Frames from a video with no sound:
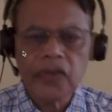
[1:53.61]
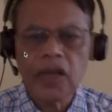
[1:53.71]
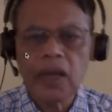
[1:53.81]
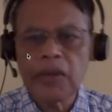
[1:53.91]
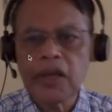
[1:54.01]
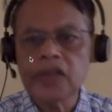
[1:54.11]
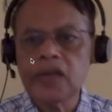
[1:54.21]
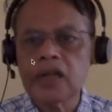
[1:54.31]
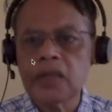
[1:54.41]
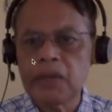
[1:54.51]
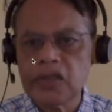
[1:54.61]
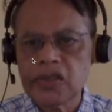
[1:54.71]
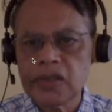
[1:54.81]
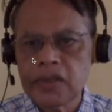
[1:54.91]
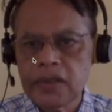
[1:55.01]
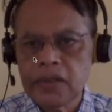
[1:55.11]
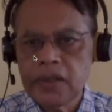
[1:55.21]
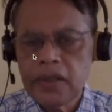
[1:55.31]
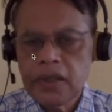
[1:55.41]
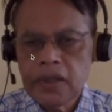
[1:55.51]
inhibitors are the best.
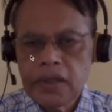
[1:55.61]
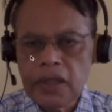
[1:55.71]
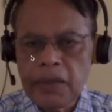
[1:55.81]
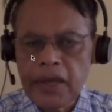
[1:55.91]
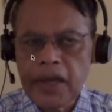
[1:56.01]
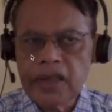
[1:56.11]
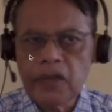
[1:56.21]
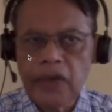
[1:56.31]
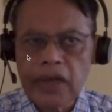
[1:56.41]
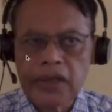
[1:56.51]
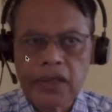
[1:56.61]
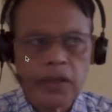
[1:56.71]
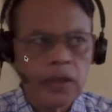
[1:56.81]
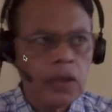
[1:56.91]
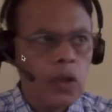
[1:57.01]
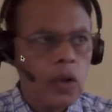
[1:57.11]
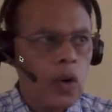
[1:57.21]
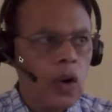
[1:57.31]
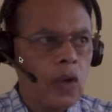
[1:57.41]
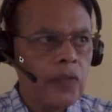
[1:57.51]
The mechanism of action
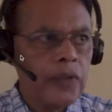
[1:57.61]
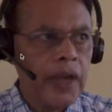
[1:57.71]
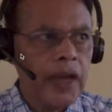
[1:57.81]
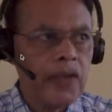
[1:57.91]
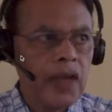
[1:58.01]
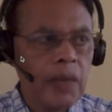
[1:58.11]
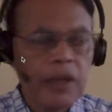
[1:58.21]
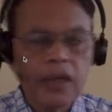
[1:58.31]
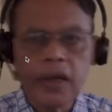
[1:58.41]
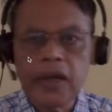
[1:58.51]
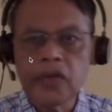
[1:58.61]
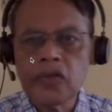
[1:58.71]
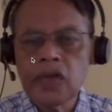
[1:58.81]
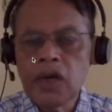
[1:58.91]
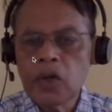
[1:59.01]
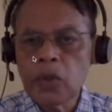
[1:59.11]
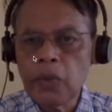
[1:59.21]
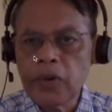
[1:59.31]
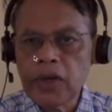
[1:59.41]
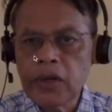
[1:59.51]
of ACE inhibitor is to
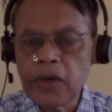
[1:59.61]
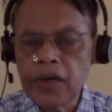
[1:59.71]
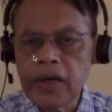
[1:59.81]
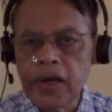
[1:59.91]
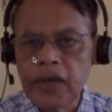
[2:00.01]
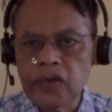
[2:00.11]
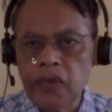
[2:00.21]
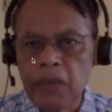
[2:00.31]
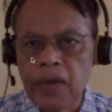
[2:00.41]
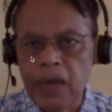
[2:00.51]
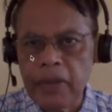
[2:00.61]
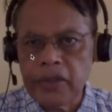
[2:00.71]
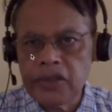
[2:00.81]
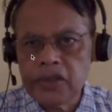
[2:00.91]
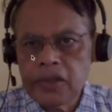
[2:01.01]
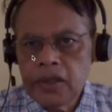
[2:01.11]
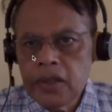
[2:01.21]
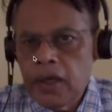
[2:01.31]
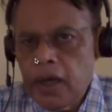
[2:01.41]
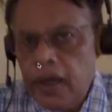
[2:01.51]
protect your kidneys from damage.
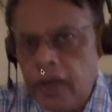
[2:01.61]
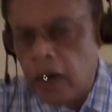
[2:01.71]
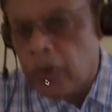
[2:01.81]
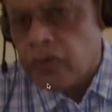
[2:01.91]
And how does